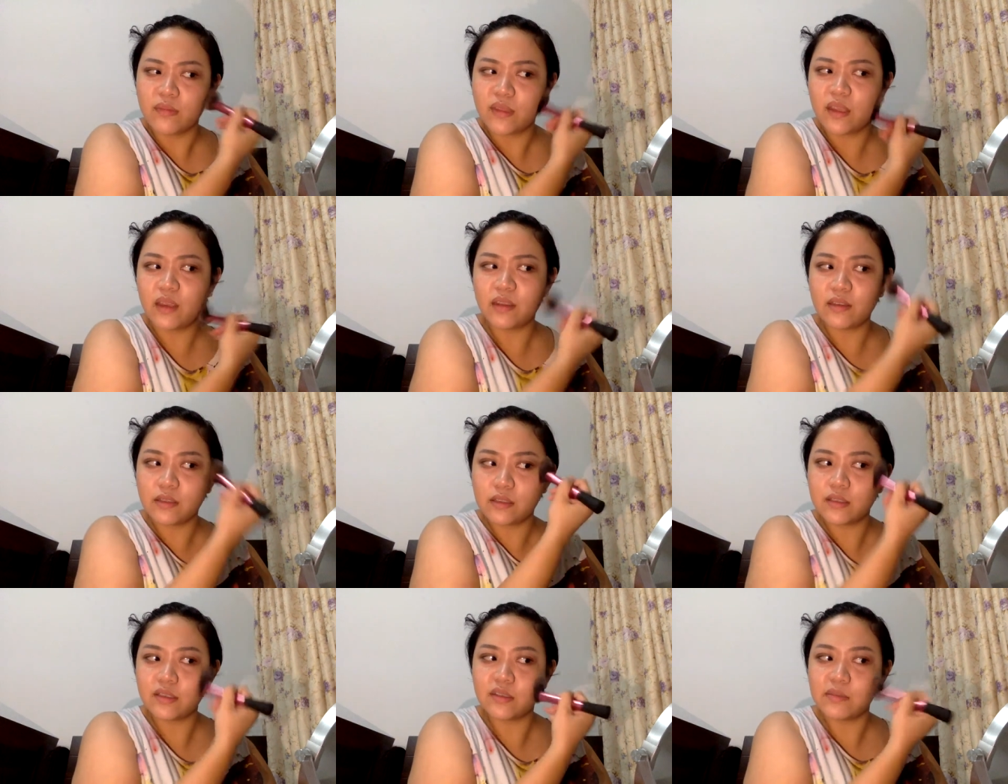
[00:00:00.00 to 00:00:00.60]

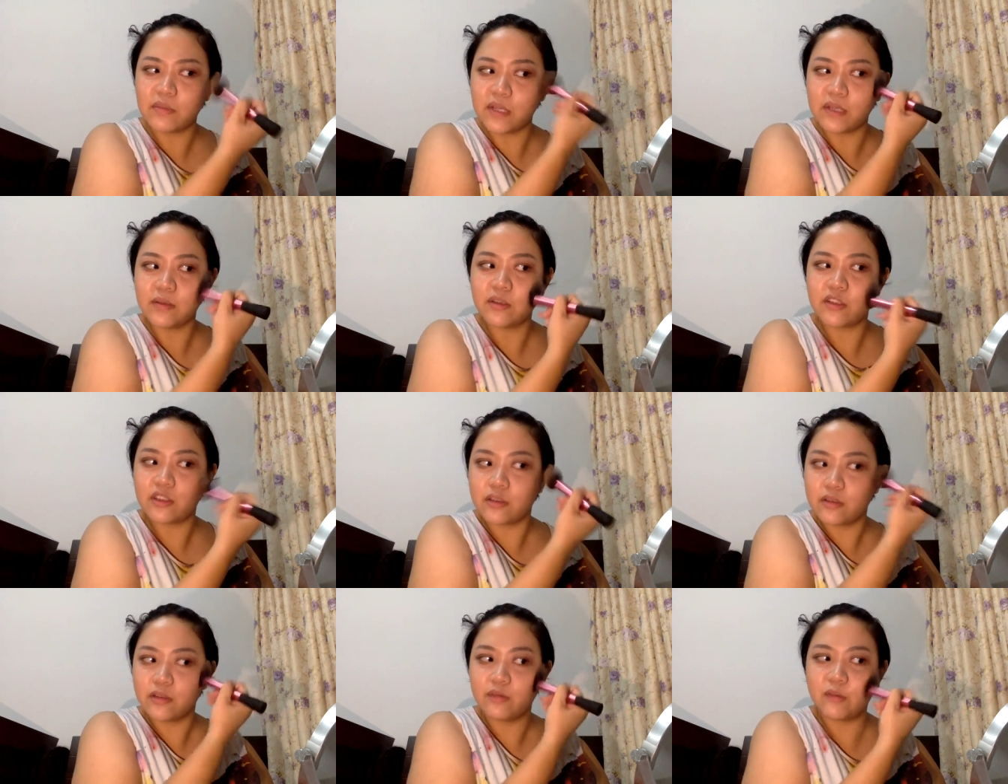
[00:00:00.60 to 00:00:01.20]
I
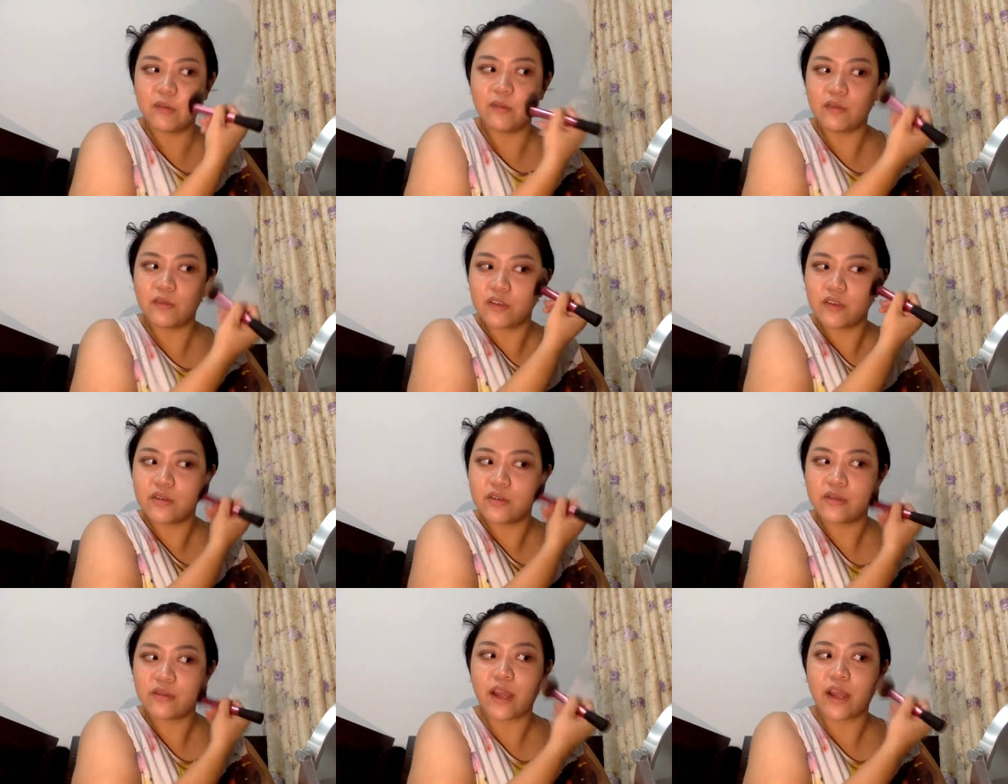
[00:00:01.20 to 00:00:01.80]
sometimes
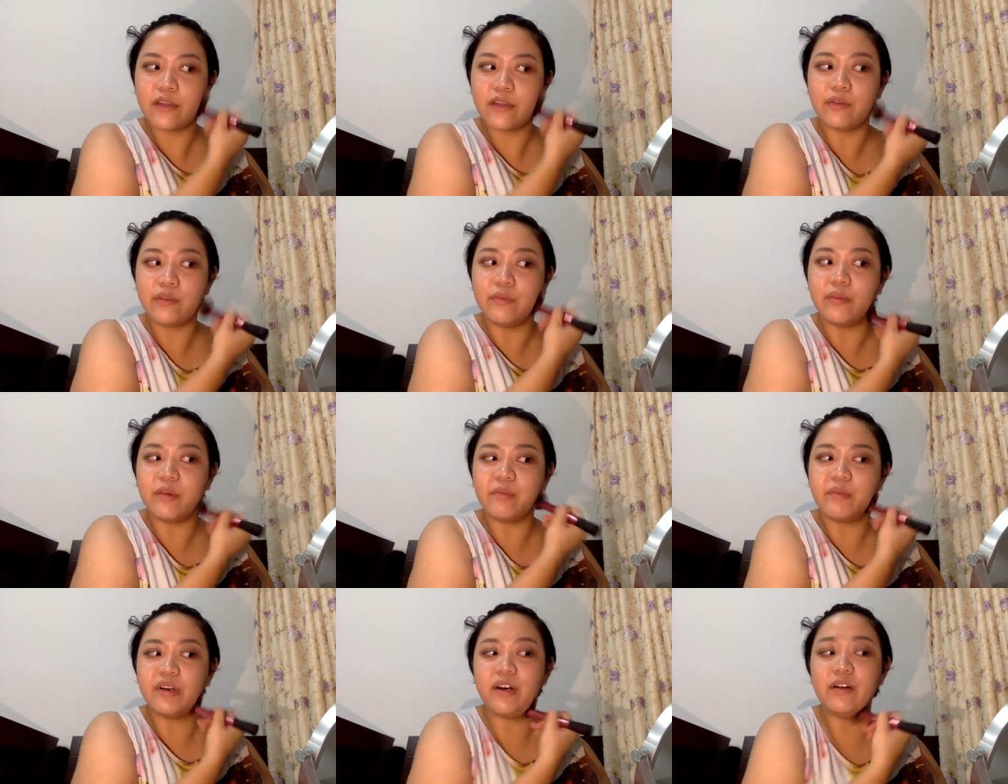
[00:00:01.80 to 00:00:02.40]
try to
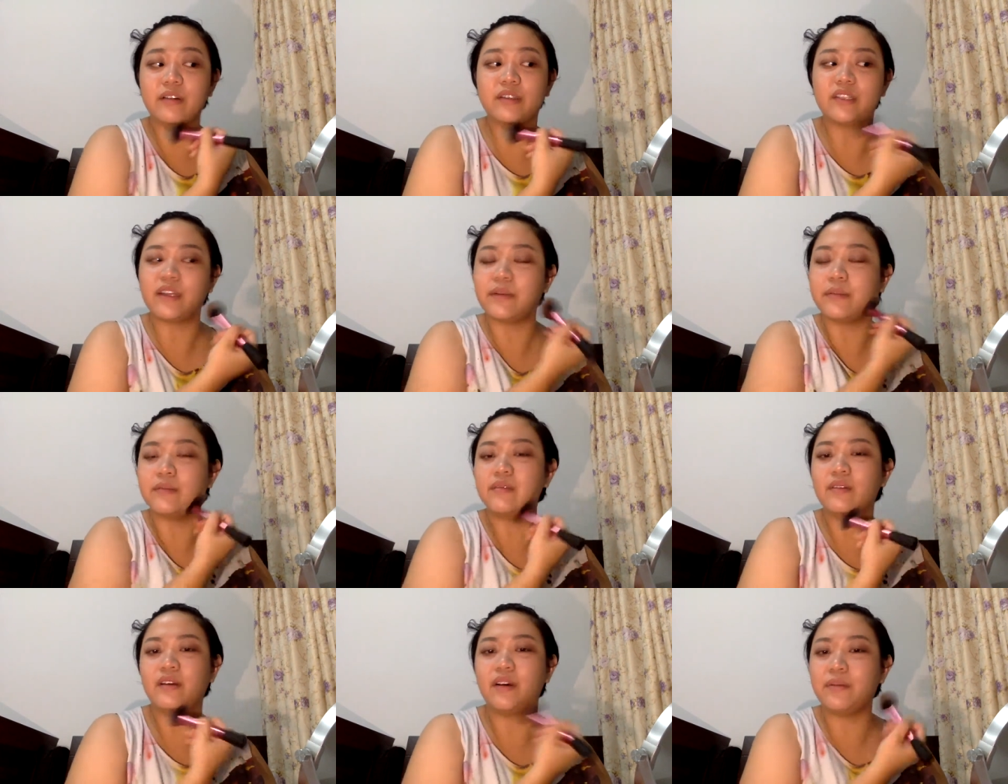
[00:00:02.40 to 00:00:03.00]
remember how
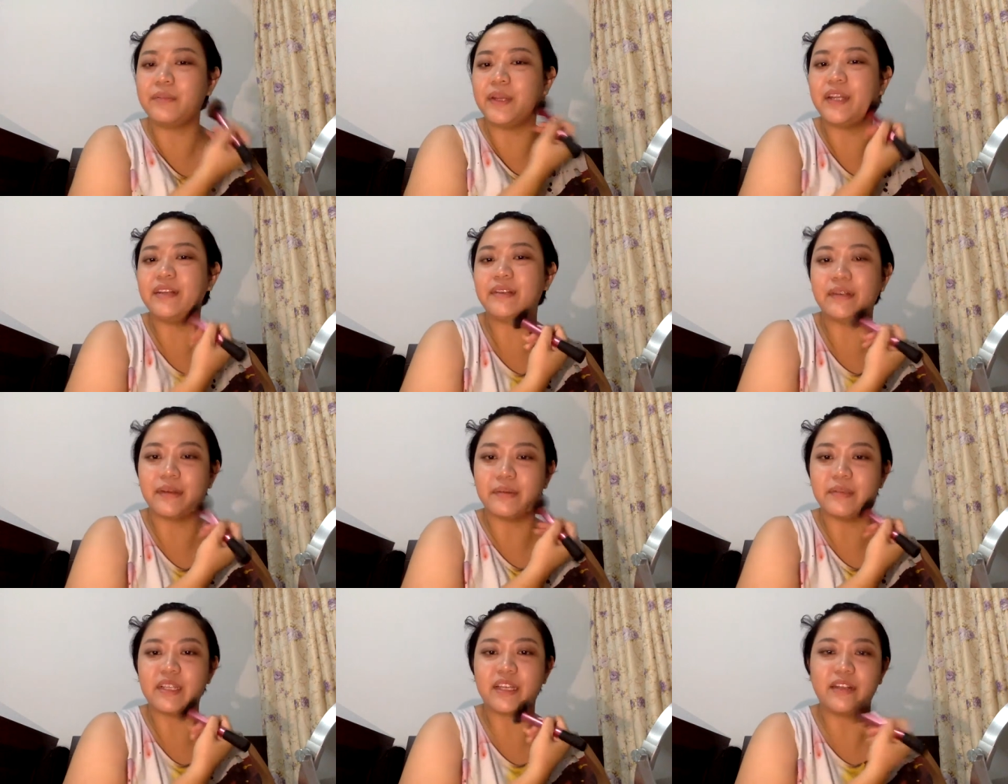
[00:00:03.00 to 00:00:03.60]
many
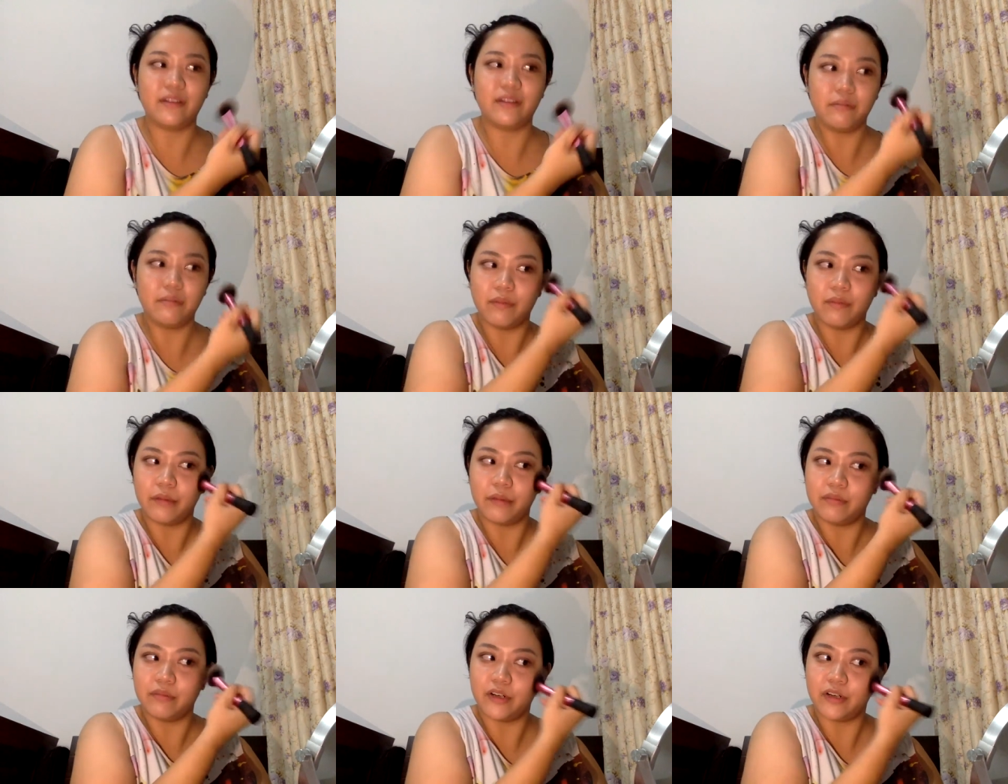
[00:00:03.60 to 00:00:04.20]
times I dip
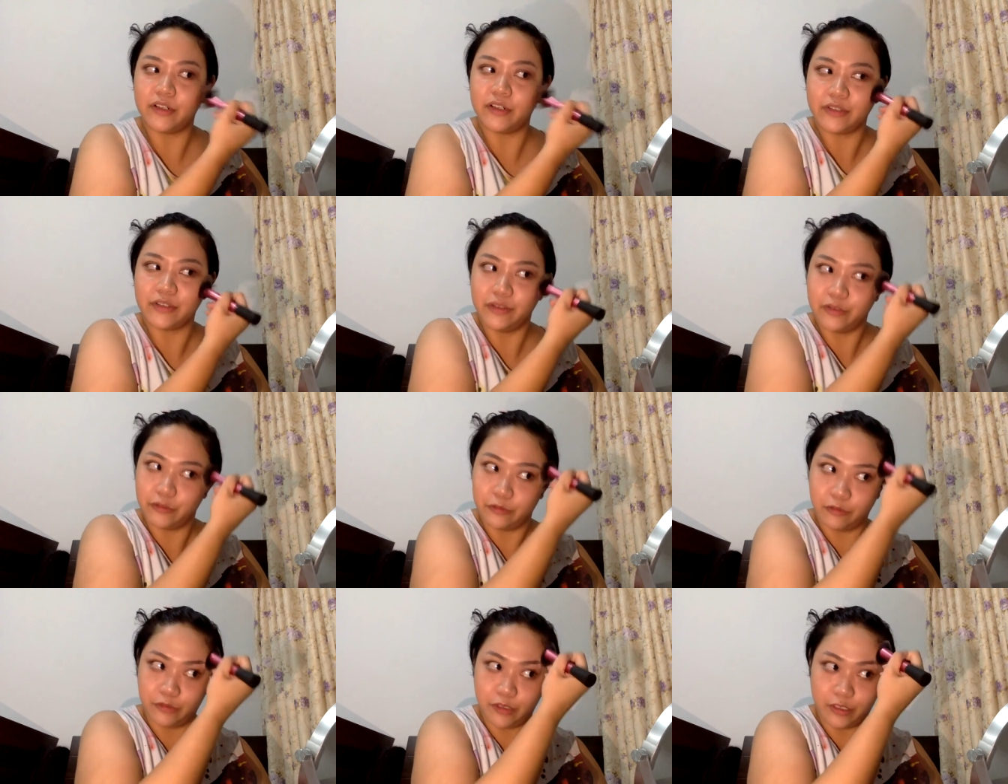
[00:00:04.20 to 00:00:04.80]
my brush
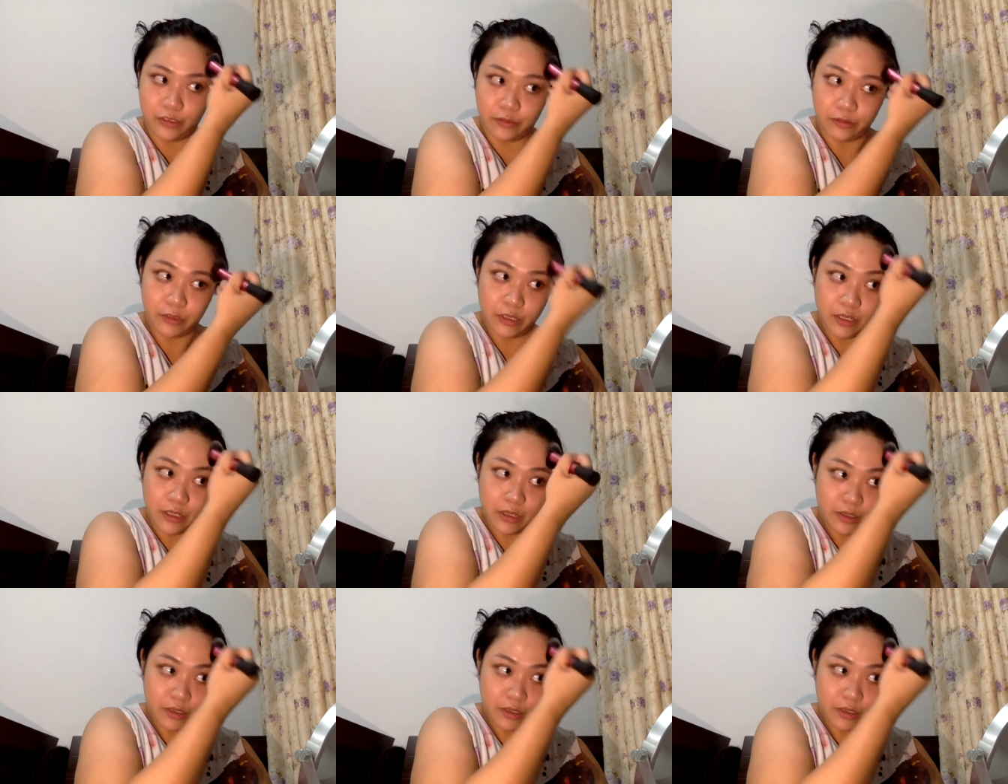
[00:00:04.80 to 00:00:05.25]
into the